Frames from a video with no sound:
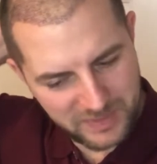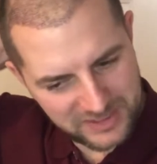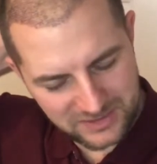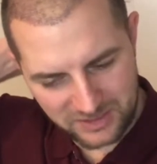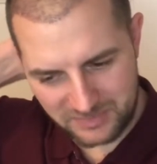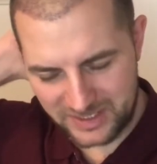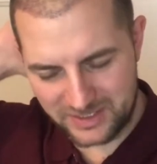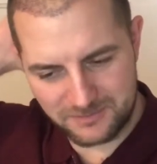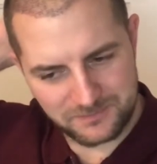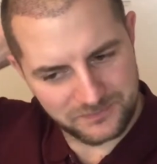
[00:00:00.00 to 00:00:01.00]
the backside of my
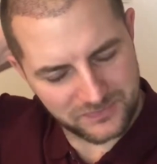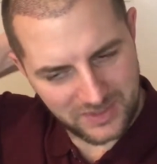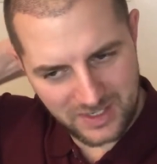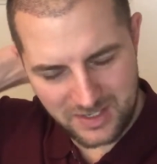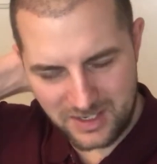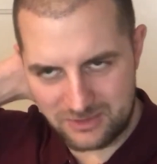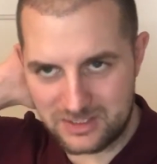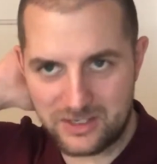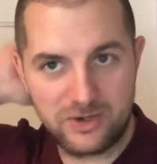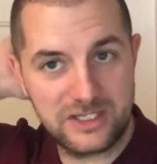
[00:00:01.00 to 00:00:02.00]
head, I
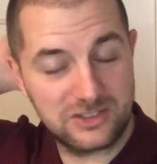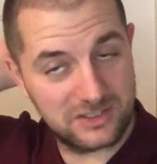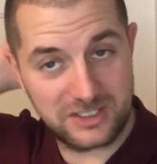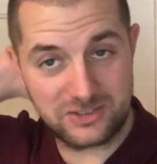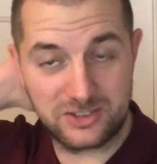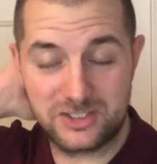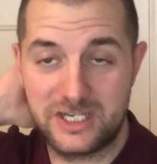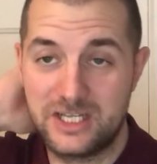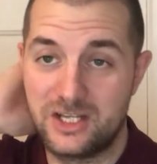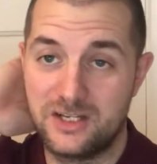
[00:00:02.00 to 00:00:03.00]
was like, okay, let's just
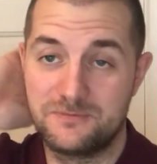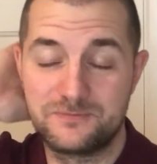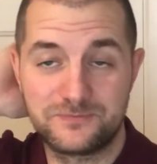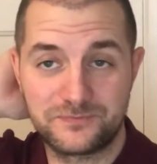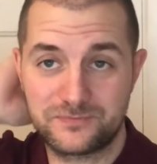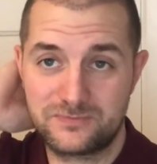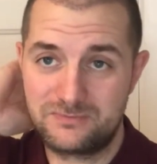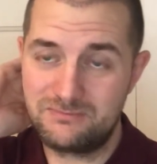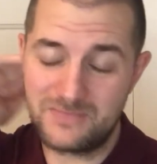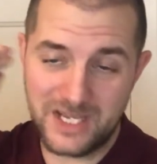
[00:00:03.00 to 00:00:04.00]
get it done.
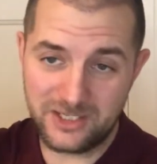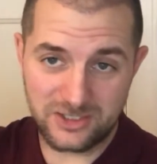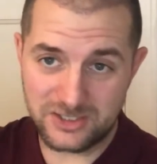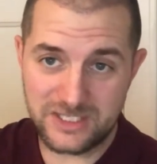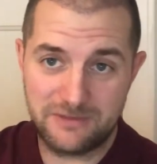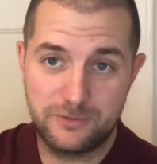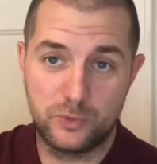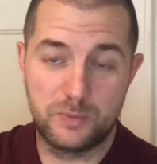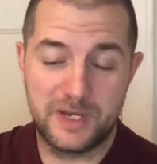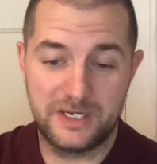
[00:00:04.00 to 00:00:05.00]
And I just sat
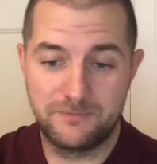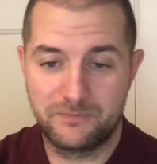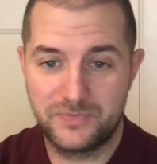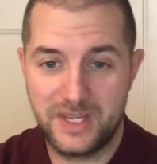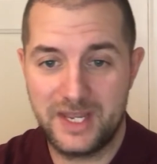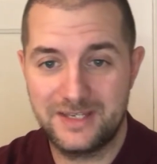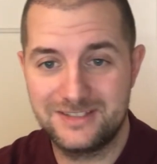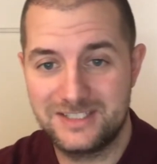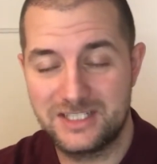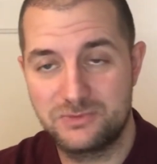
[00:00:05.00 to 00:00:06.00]
through the pain.
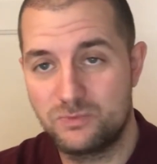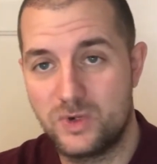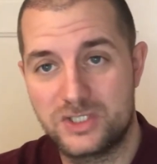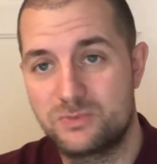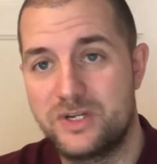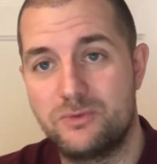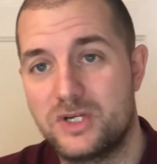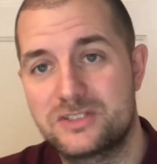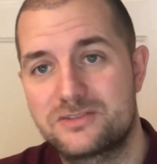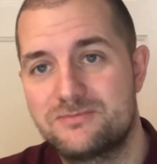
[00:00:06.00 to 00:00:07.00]
And that was what it
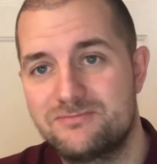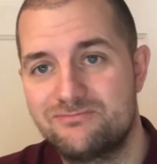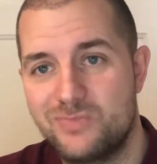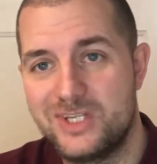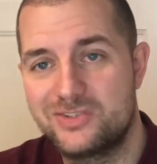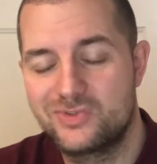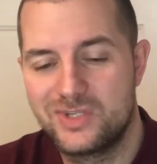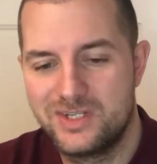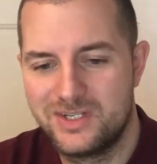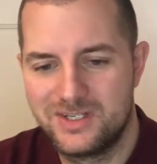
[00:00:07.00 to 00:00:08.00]
was. It
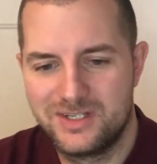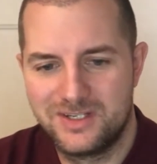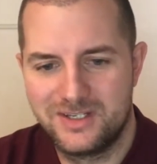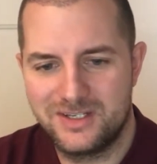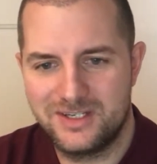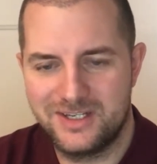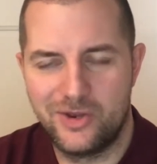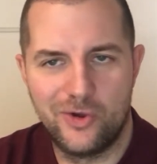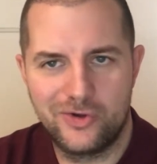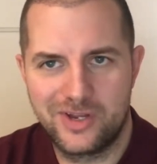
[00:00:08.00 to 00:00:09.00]

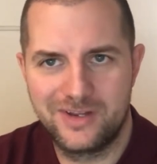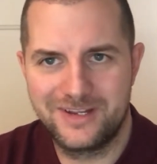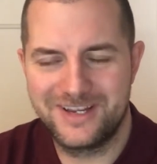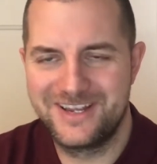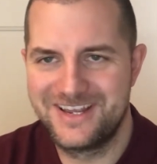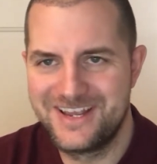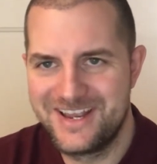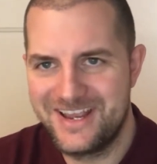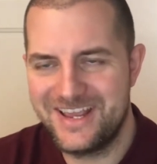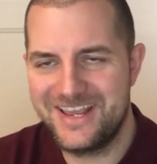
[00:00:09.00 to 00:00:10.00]
hurt,
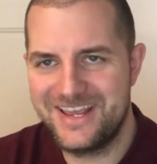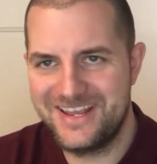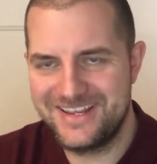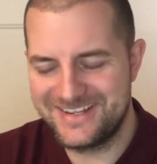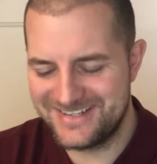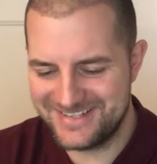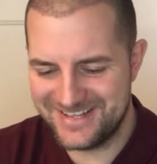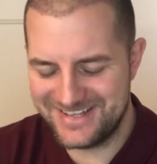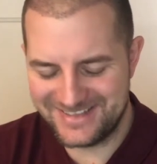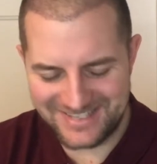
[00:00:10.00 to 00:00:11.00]

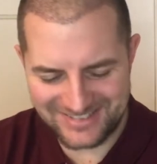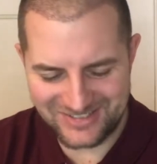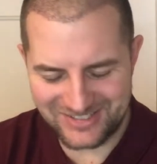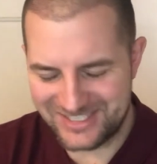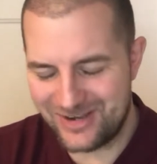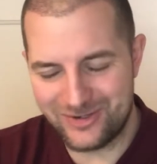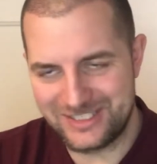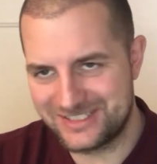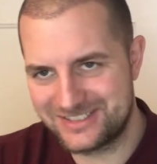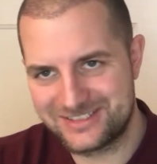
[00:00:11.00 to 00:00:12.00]
and that's just how
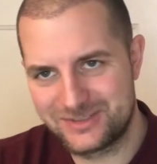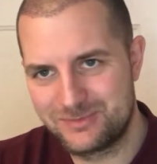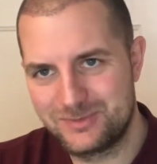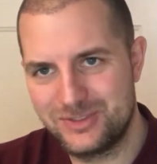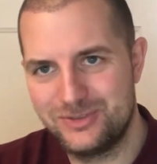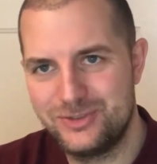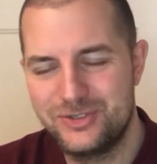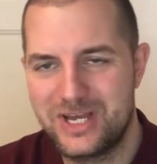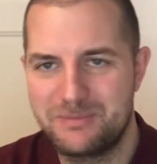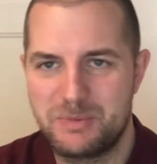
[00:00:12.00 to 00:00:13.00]
it is.
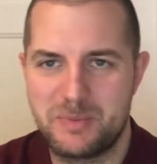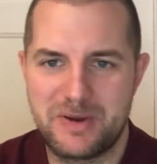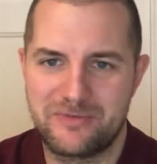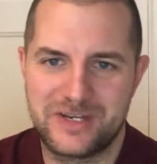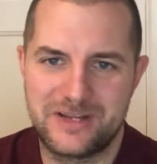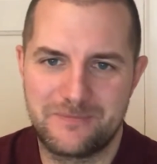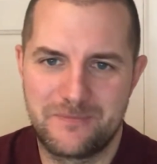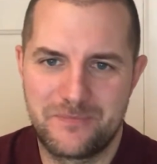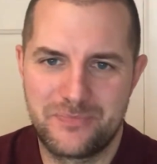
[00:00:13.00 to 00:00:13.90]
You gotta be prepared for that.